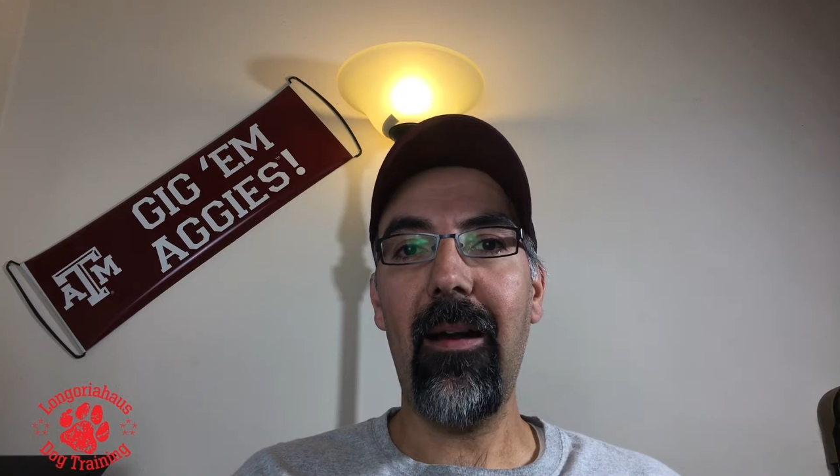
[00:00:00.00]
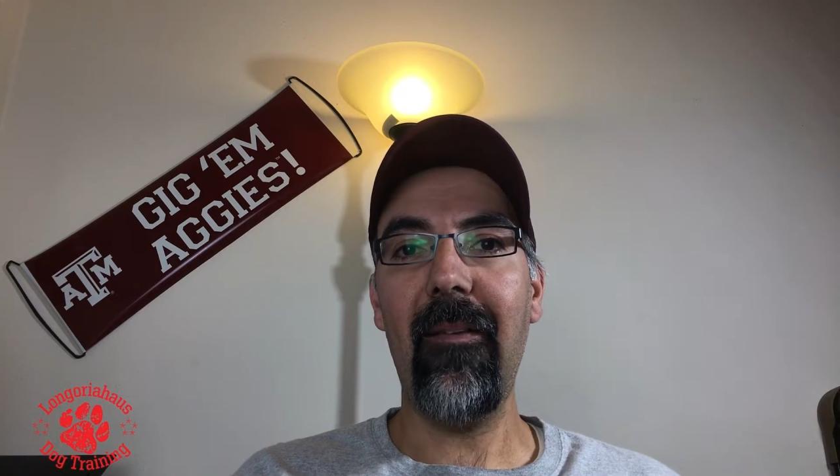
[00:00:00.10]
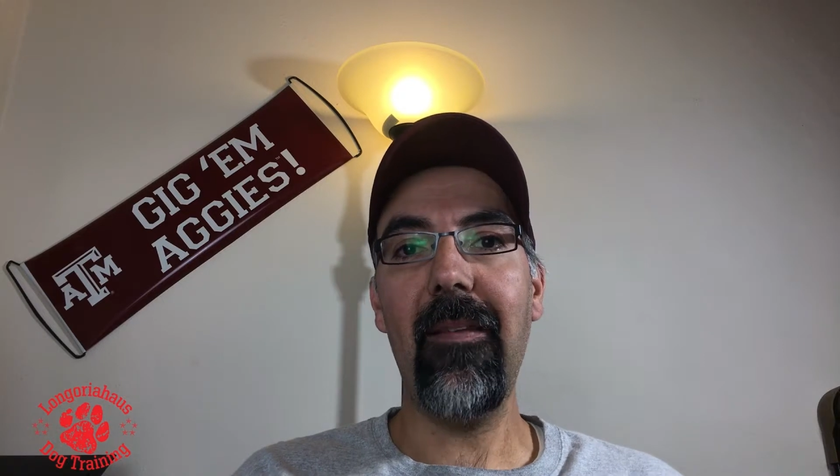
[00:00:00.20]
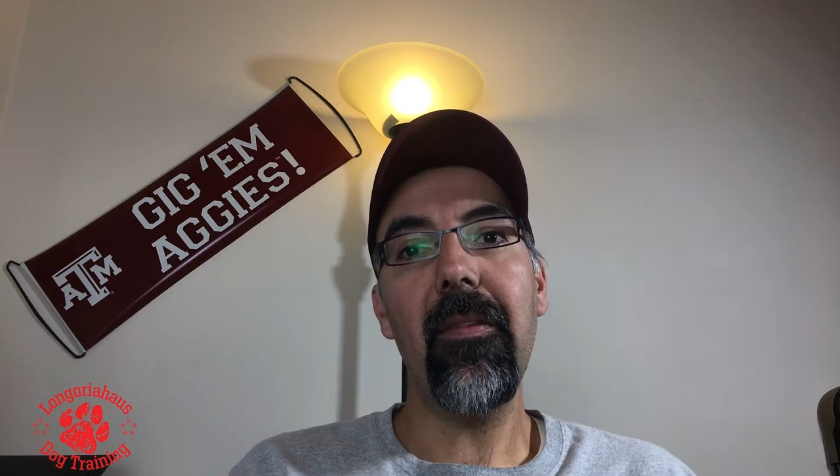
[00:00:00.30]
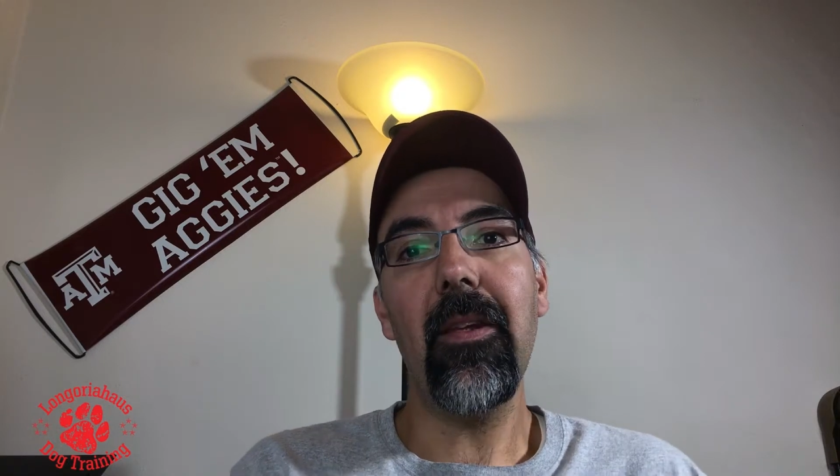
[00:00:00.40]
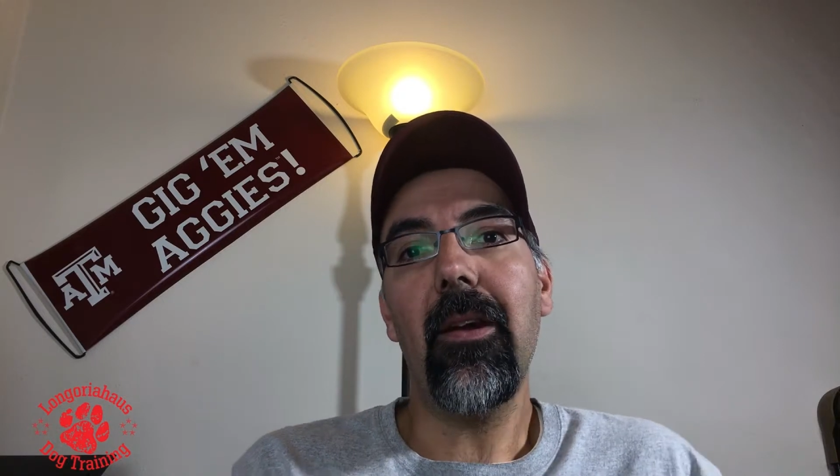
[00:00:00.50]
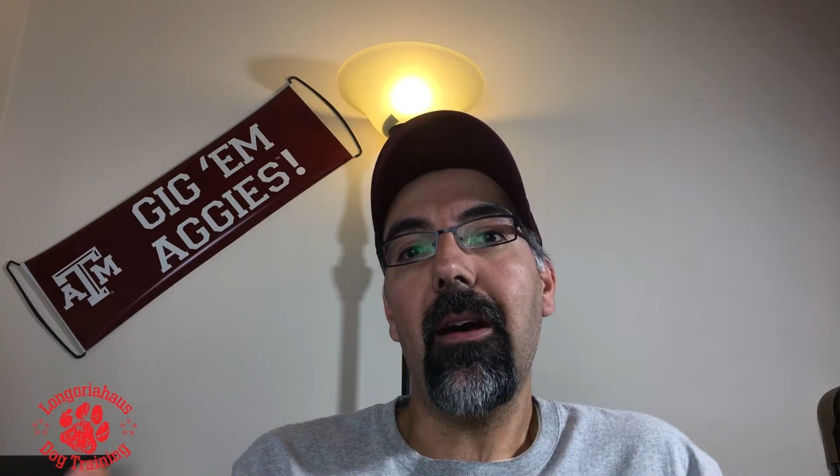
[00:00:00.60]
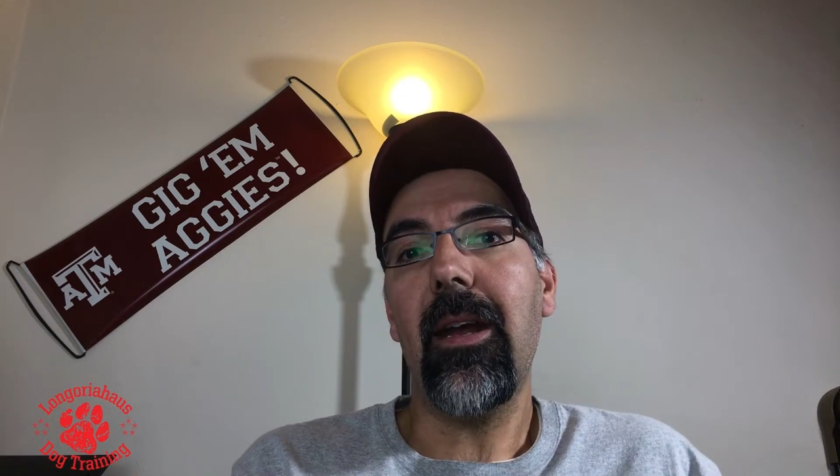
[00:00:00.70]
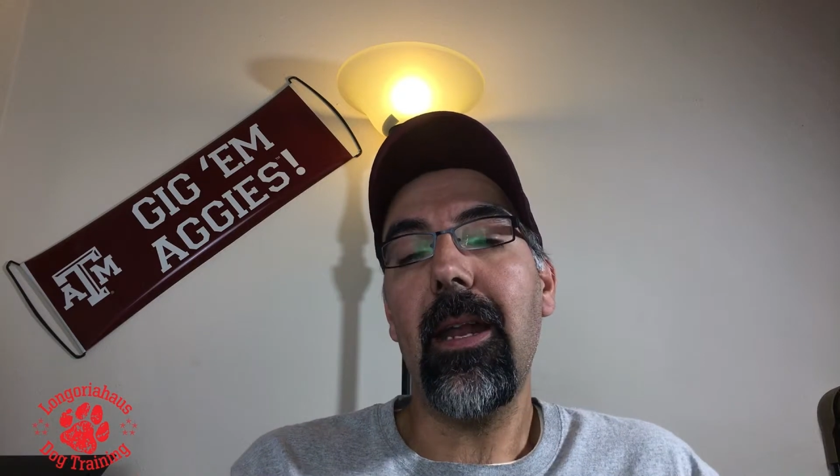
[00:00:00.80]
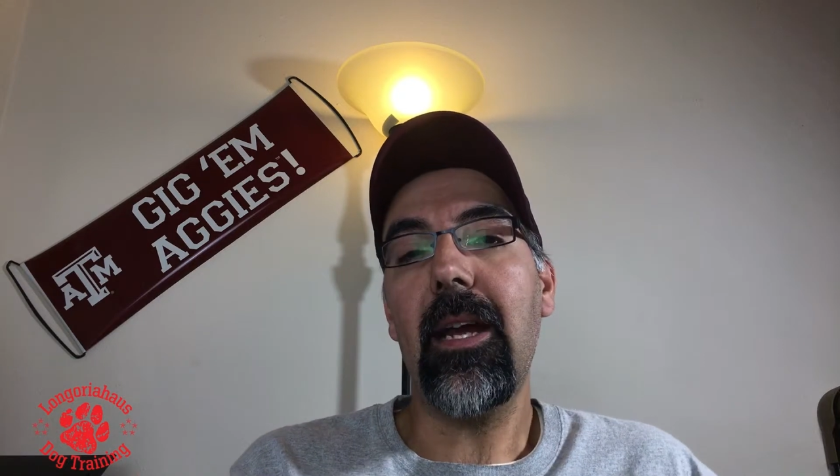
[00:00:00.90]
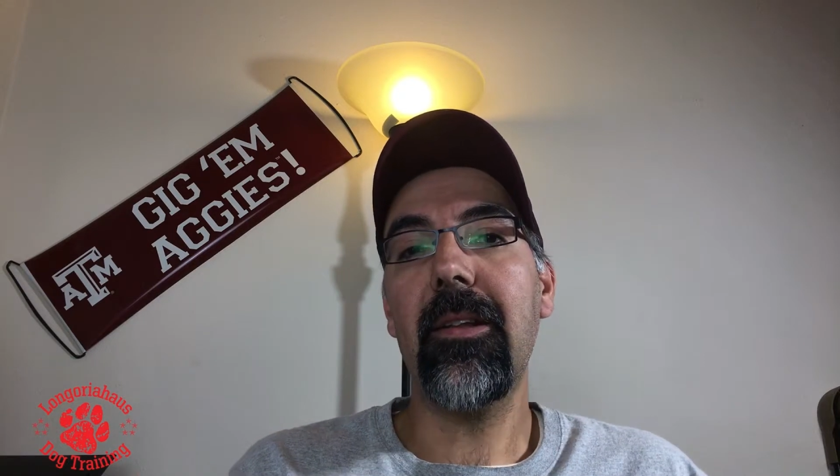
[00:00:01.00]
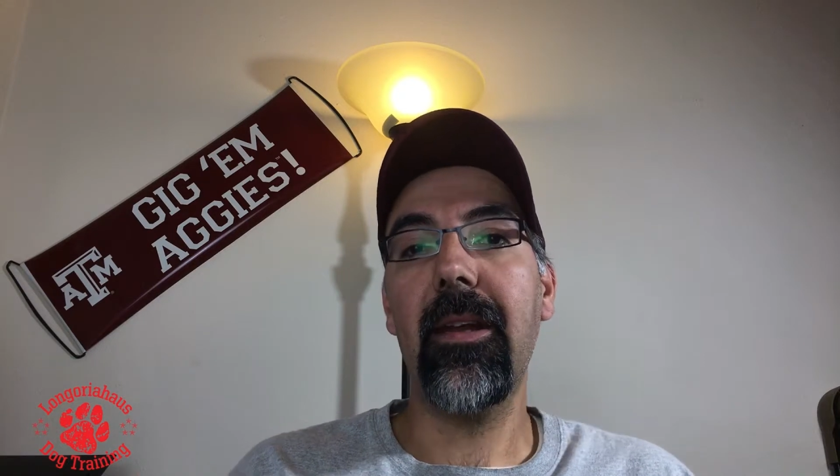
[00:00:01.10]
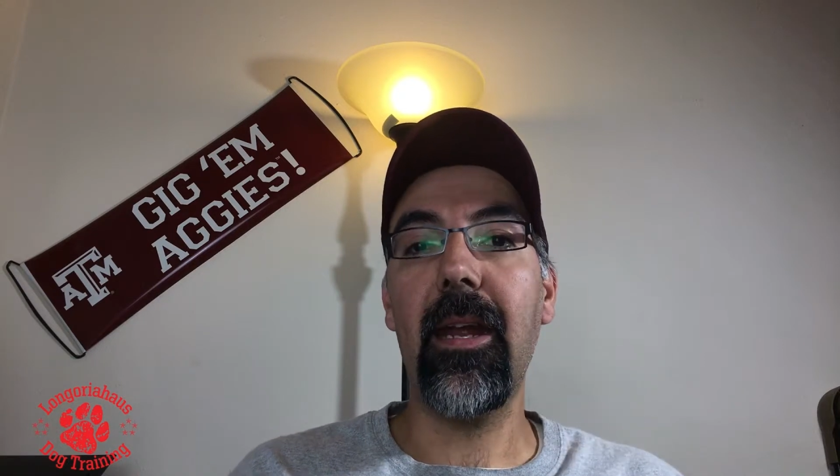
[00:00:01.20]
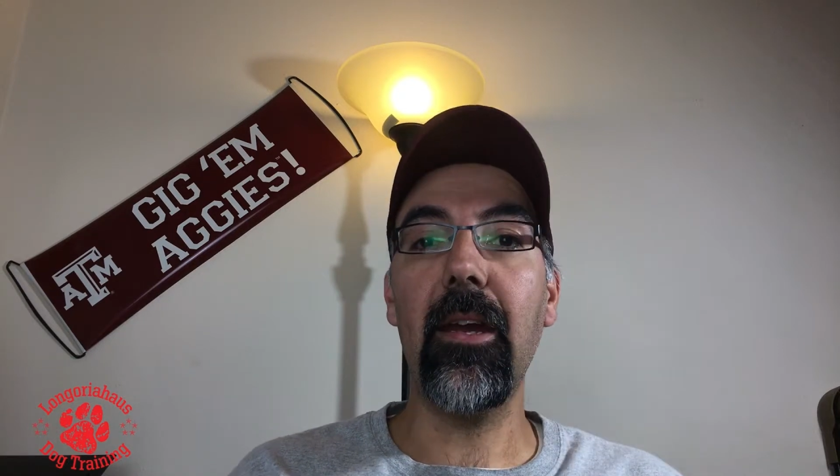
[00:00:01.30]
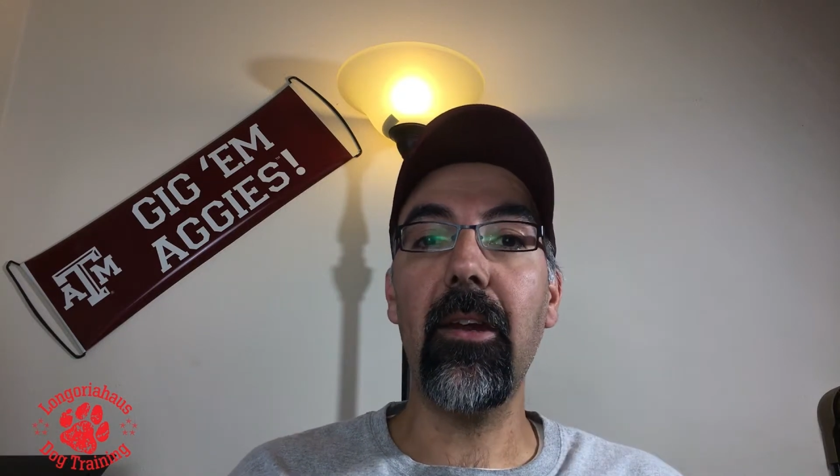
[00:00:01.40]
then the dog can actually
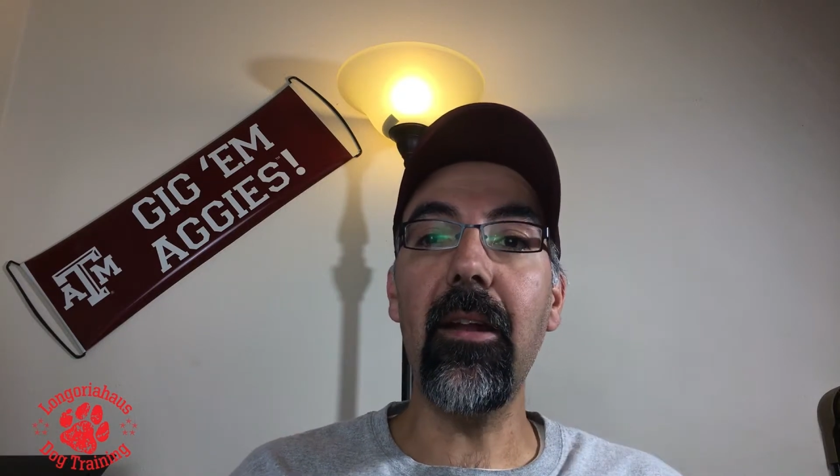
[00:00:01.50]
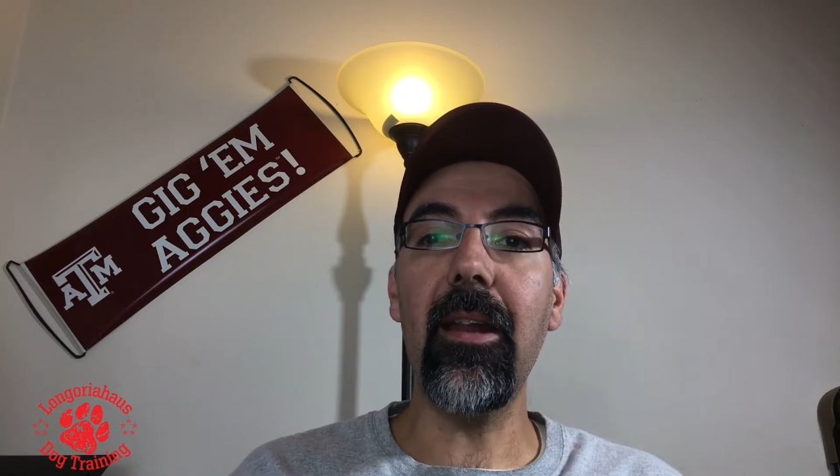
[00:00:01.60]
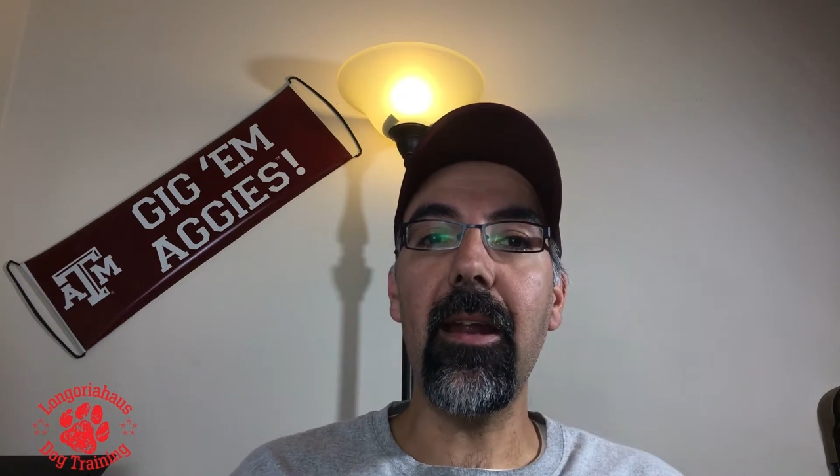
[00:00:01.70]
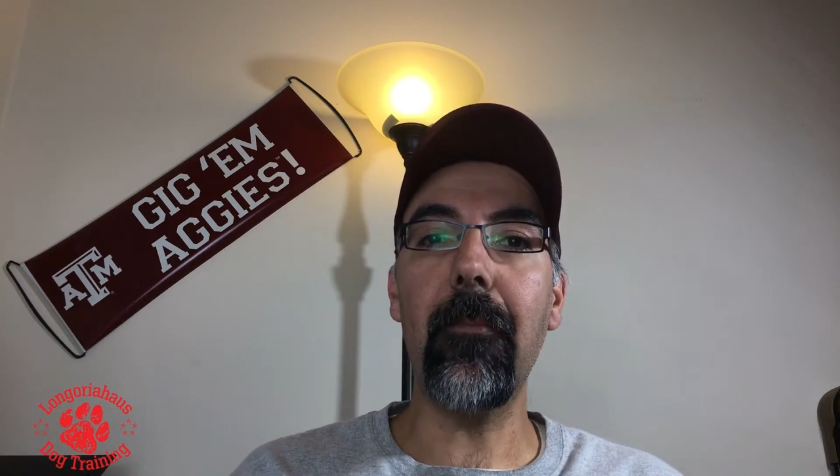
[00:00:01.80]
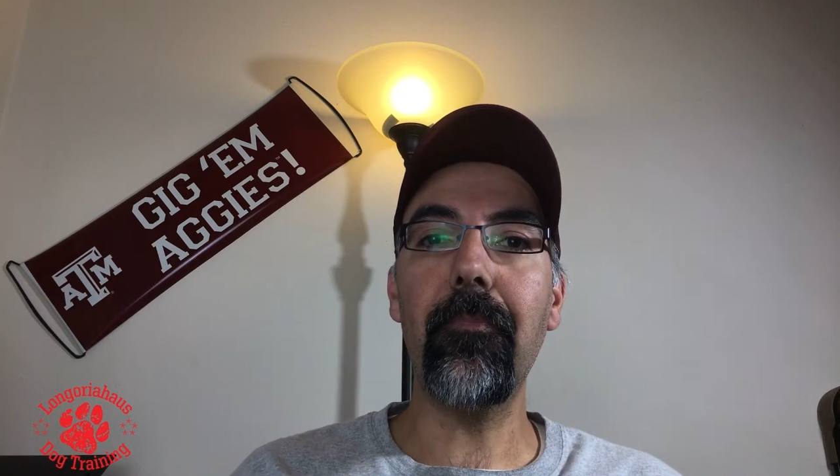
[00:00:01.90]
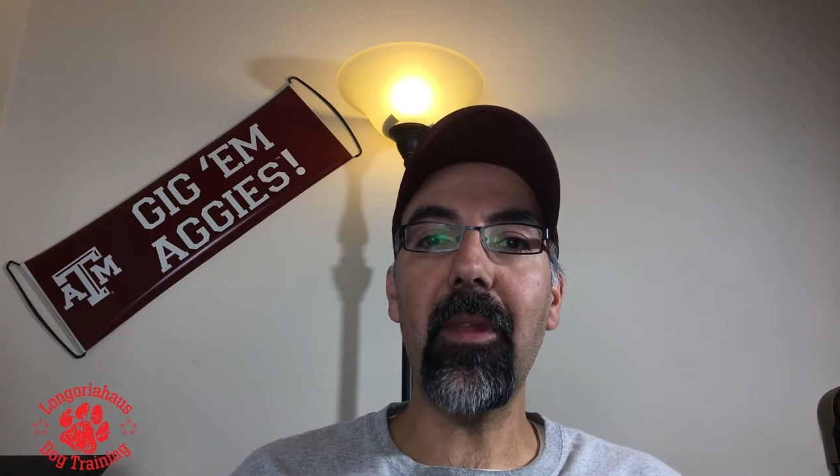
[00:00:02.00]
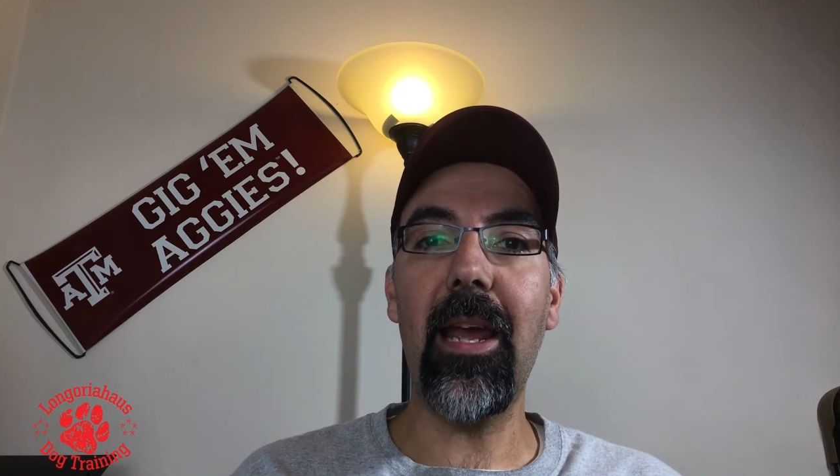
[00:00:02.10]
get good at it,